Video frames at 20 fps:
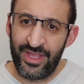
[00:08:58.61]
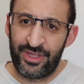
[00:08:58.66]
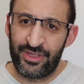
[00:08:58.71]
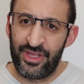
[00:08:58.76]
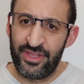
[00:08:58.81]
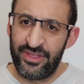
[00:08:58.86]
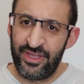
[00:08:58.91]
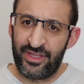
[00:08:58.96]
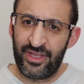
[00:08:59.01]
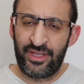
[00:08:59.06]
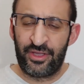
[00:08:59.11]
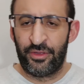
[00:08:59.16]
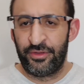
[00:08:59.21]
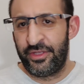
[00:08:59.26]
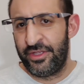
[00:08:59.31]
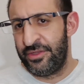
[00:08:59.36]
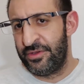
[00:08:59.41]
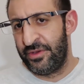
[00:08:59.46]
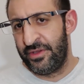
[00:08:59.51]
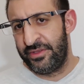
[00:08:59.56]
and I think I
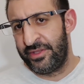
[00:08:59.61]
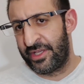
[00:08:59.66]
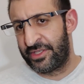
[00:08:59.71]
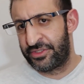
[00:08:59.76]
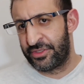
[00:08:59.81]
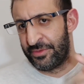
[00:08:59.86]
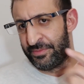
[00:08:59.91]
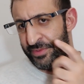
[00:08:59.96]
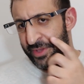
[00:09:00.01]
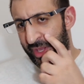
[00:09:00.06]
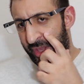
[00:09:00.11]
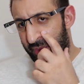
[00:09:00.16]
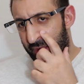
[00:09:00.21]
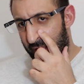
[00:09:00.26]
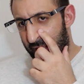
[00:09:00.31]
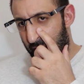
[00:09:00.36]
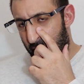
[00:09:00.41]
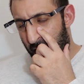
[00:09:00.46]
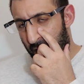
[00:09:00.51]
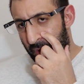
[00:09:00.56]
can continue in next
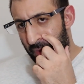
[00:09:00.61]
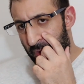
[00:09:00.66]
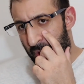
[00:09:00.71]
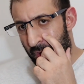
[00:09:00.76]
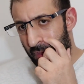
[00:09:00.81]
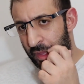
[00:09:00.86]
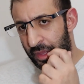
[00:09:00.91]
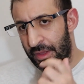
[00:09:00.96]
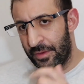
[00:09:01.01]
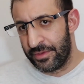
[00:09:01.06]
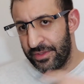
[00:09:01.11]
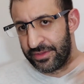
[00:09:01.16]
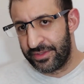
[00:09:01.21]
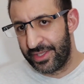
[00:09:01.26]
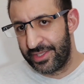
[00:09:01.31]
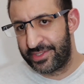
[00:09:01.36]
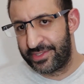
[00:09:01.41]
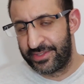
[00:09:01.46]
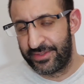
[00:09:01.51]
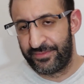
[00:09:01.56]
topic
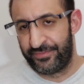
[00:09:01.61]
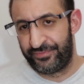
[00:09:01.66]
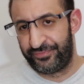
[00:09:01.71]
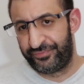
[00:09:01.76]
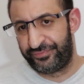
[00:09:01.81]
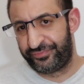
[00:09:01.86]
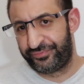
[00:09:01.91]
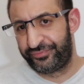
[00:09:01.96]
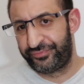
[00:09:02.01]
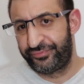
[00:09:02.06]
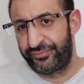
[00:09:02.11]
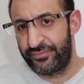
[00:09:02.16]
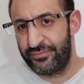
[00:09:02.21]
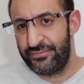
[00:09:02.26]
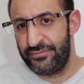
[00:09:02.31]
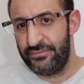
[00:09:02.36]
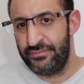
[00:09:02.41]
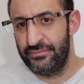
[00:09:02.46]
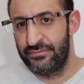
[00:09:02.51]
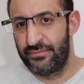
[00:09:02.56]
with this.
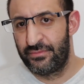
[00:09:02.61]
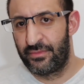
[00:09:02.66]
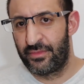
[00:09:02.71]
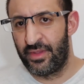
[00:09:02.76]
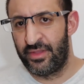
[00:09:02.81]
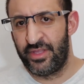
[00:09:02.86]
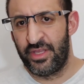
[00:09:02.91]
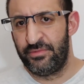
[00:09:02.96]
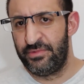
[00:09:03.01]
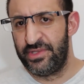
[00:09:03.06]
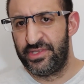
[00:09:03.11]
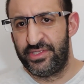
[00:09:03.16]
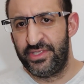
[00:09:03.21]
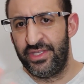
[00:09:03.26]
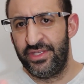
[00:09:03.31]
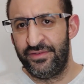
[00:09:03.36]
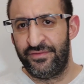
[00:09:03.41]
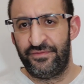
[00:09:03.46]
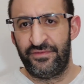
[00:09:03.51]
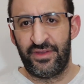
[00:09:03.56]
And I
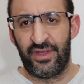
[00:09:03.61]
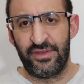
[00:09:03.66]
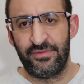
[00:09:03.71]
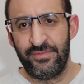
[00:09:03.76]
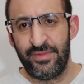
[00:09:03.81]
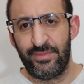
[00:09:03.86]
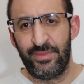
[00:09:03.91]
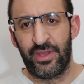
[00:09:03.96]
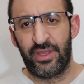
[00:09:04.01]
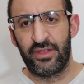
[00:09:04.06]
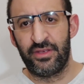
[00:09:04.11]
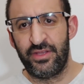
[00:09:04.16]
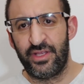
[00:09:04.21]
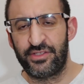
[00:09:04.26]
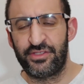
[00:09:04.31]
will see if I will